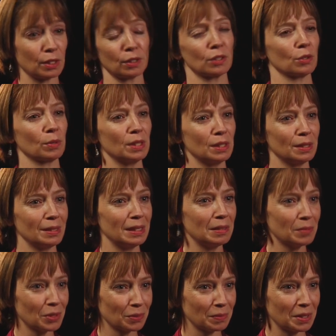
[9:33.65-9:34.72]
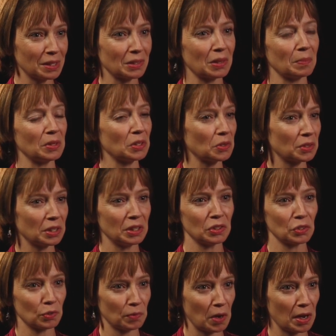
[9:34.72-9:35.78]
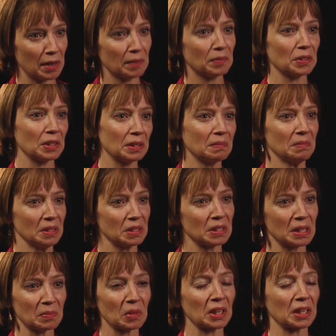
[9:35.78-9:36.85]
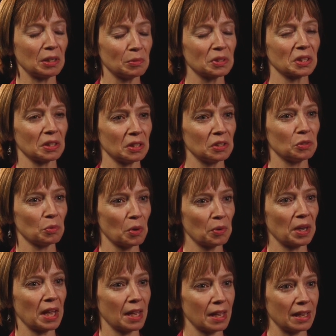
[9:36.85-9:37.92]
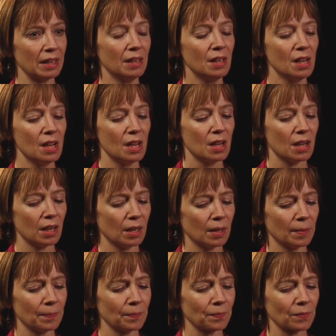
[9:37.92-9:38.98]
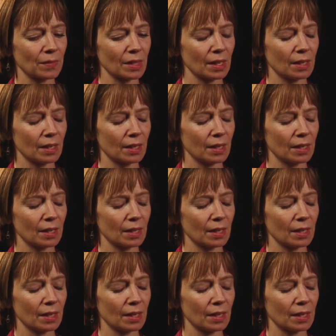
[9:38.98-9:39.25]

And so he emailed me to let me know that he had survived and that it seemed like he was going to do okay. Um,